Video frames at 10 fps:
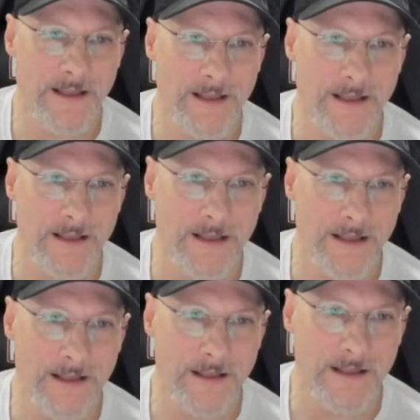
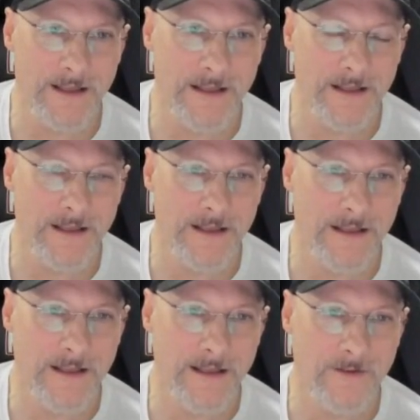
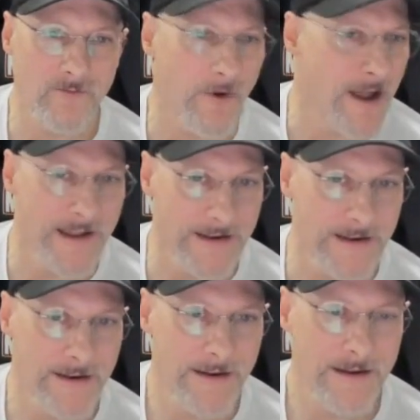
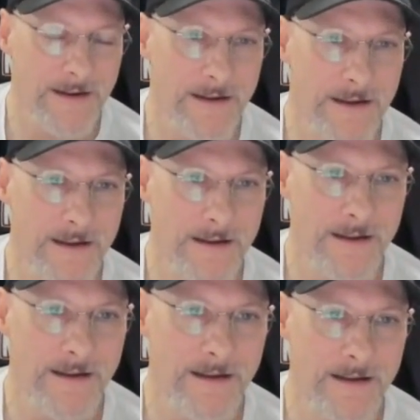
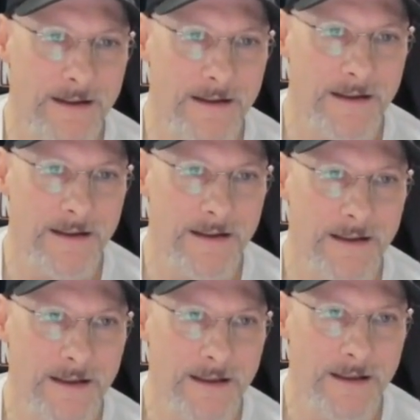
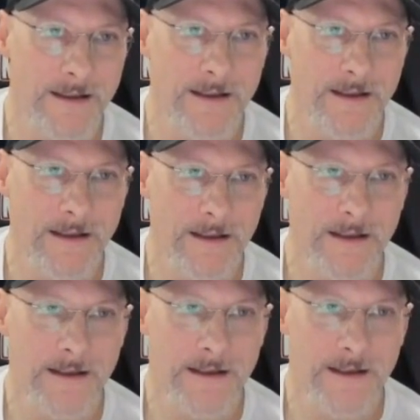
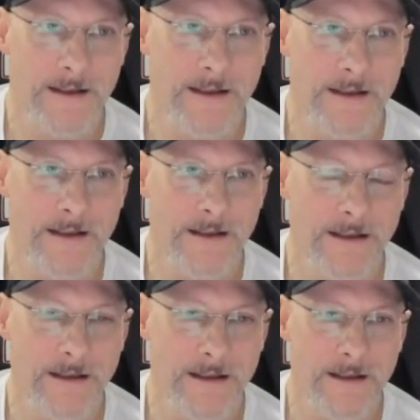
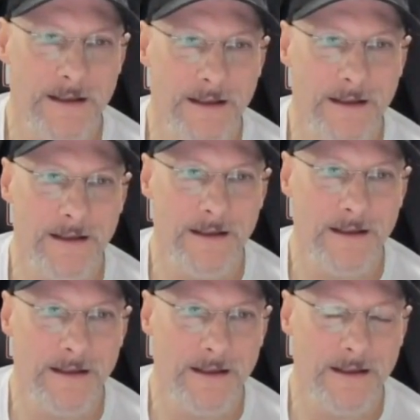
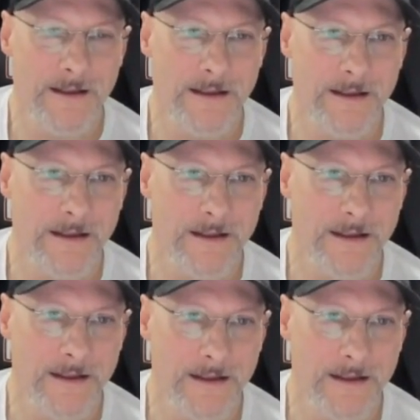No words are spoken by the person on screen.